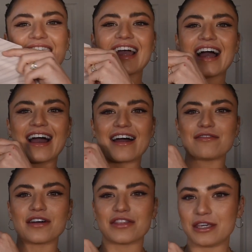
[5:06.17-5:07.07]

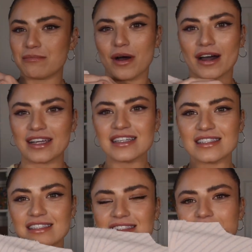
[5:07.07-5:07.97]
have the
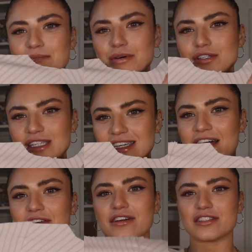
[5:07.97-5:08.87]
bodice put
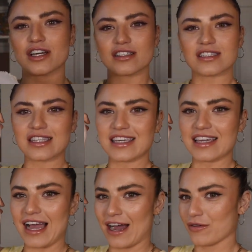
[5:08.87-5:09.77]
together, just
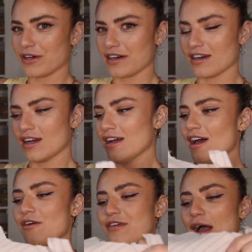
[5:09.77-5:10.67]
the outer
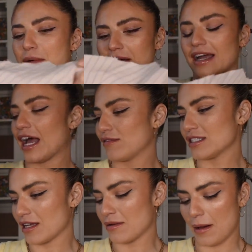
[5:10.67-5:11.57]
fabric. I haven't
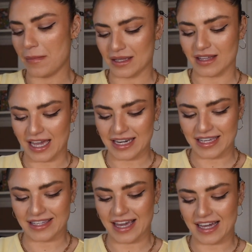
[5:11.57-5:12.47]
done my
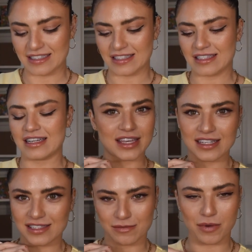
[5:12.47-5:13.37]
lining yet.
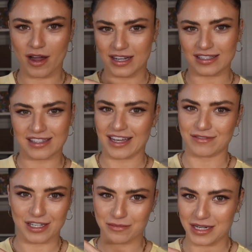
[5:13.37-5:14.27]
This bodice I have
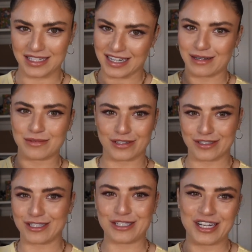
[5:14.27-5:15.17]
done many times on
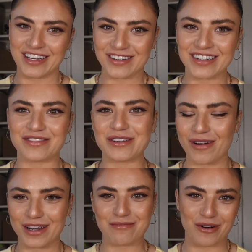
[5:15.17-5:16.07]
this channel. If you
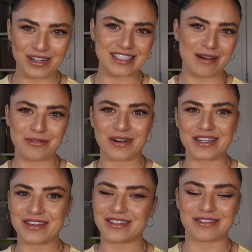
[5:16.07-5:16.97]
want a more in-depth one,
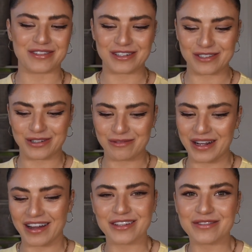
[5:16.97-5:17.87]
you can refer to one of
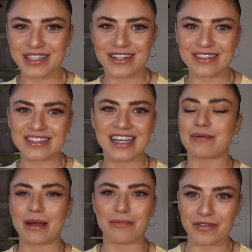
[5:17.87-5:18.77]
my other videos. Like
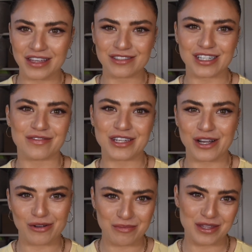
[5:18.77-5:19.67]
my birthday dress
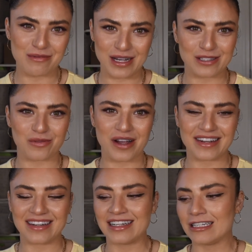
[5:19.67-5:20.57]
video would be the best
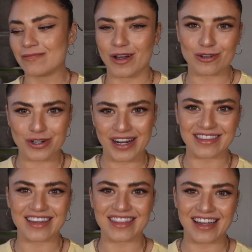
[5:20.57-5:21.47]
one. I'll try and
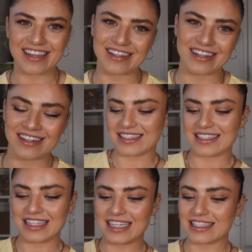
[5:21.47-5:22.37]
link that here. This
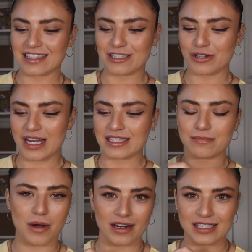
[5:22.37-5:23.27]
is the Isola dress
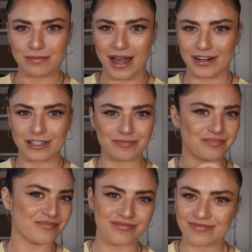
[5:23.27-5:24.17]
bodice pattern.
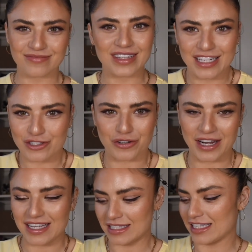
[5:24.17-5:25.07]
It's
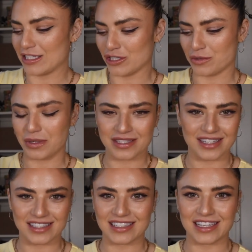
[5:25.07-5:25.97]
great. It's just
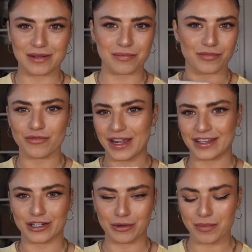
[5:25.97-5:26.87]
princess seam,
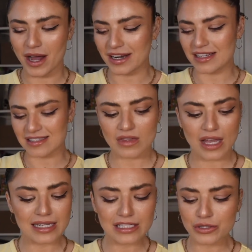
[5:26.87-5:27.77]
regular bodice.
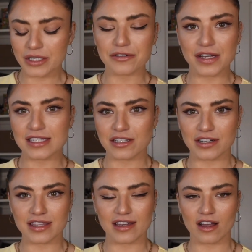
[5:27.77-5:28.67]
I didn't do interfacing or
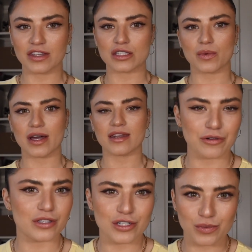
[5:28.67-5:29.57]
anything on this one. I
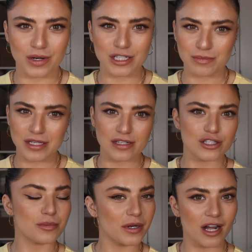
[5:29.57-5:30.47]
really just wanted to be
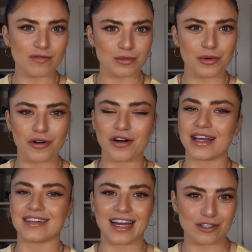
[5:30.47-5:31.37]
super comfortable
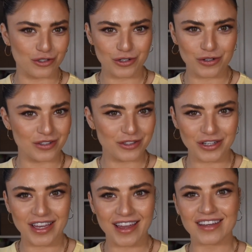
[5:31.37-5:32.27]
and natural
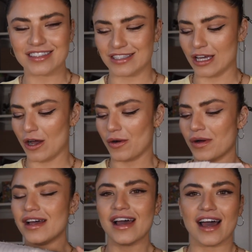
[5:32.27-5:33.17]
looking. So
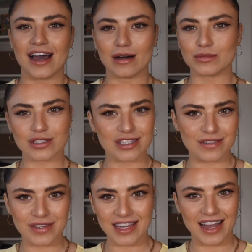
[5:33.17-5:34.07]
just
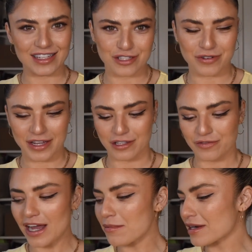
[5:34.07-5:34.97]
leaving it as the regular
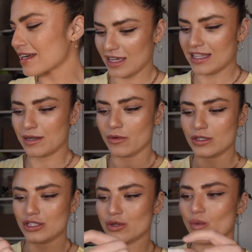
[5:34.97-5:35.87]
fabric. Then I'm going
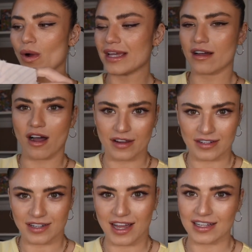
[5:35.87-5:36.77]
to do a white
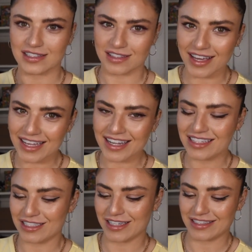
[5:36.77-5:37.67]
cotton as the
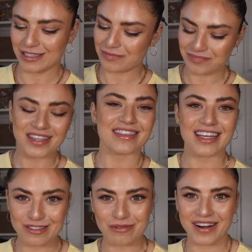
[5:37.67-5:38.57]
lining because
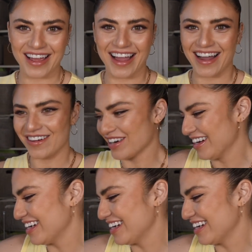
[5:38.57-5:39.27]
that's what I have.